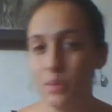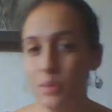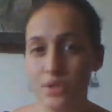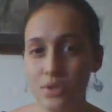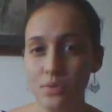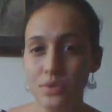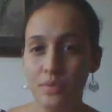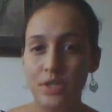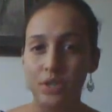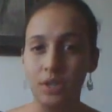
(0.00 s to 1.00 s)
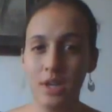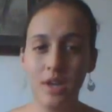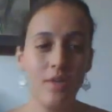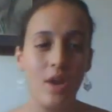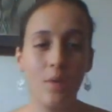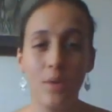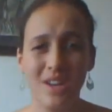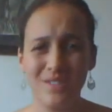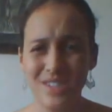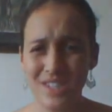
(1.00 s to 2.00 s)
on with 2s originally, and then I went
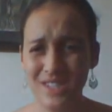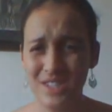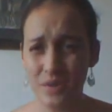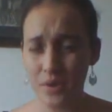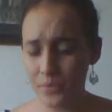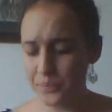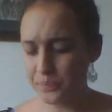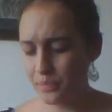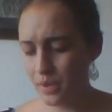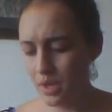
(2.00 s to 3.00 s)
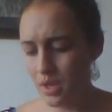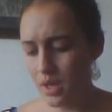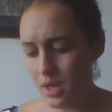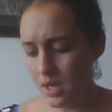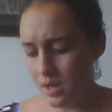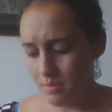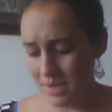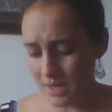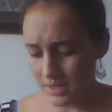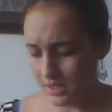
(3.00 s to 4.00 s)
down to size 0.
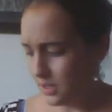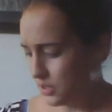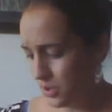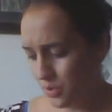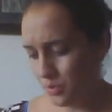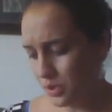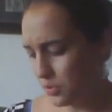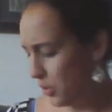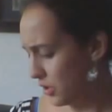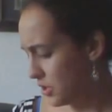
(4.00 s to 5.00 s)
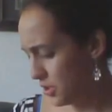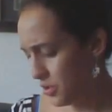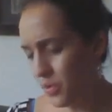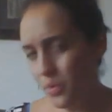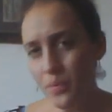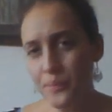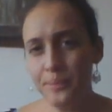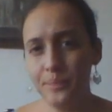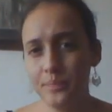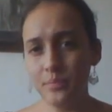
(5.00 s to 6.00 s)
Because the 2s were too
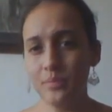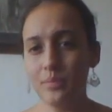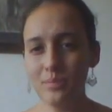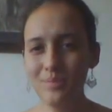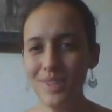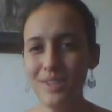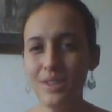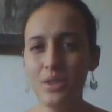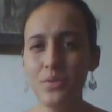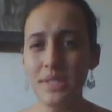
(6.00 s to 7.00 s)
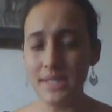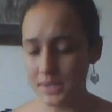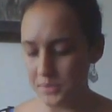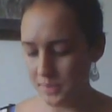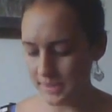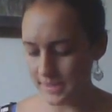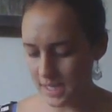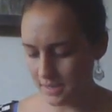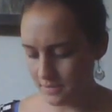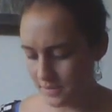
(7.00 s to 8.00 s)
loose and
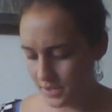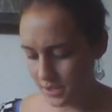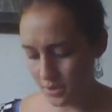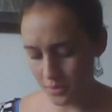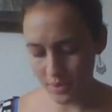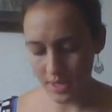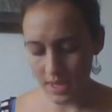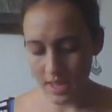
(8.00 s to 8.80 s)
stuff. So